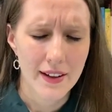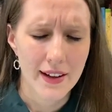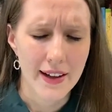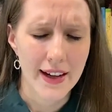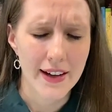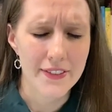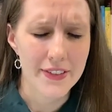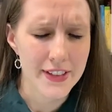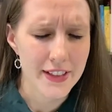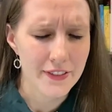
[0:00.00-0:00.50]

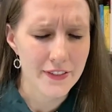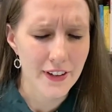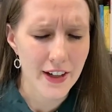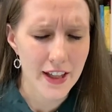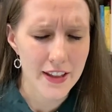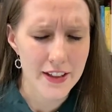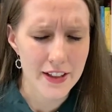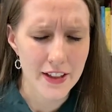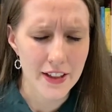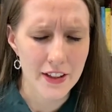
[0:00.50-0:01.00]
Heavenly
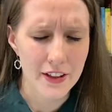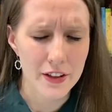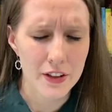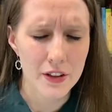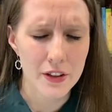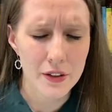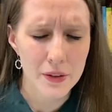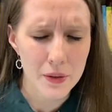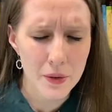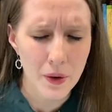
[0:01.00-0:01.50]
Father,
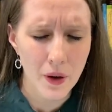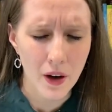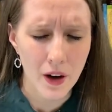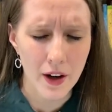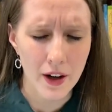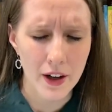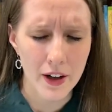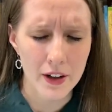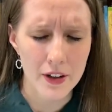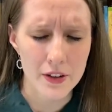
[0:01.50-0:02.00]
you
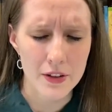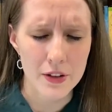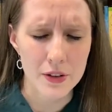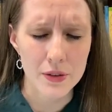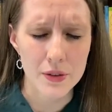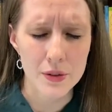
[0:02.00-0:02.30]
are the